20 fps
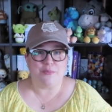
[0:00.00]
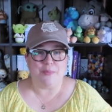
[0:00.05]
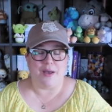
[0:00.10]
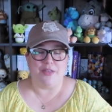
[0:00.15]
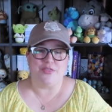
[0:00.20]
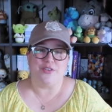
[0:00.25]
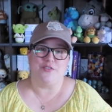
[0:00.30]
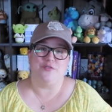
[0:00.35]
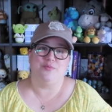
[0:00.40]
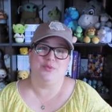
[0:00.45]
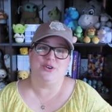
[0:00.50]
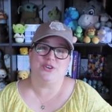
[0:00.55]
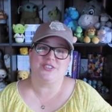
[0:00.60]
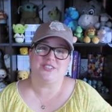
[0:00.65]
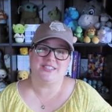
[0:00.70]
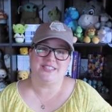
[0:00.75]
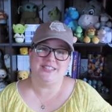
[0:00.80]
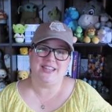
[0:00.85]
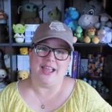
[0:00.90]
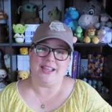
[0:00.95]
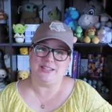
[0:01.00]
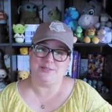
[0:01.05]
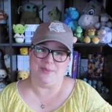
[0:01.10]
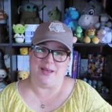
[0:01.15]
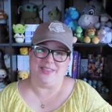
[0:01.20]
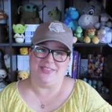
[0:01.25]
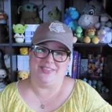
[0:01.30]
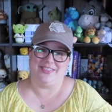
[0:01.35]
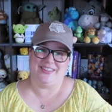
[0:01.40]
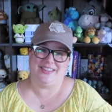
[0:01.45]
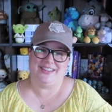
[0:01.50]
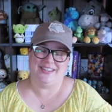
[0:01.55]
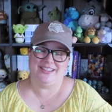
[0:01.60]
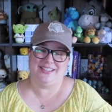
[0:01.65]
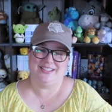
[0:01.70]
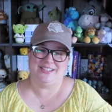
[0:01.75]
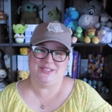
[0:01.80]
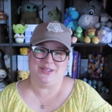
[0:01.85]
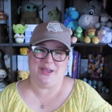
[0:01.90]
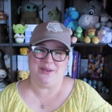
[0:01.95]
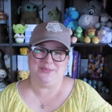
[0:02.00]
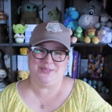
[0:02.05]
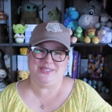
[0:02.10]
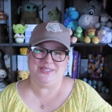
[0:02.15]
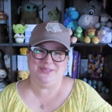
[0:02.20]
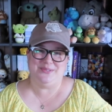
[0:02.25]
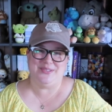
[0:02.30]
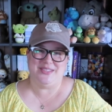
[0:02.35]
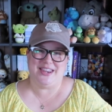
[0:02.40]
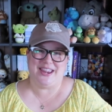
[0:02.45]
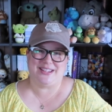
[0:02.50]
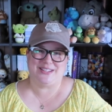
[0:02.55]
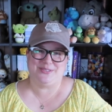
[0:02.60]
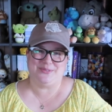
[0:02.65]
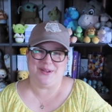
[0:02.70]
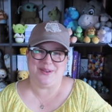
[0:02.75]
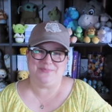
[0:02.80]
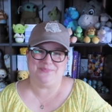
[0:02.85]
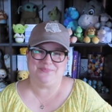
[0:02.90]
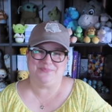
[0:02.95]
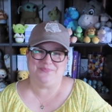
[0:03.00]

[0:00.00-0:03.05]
month of books next month. So I will see you in the next one.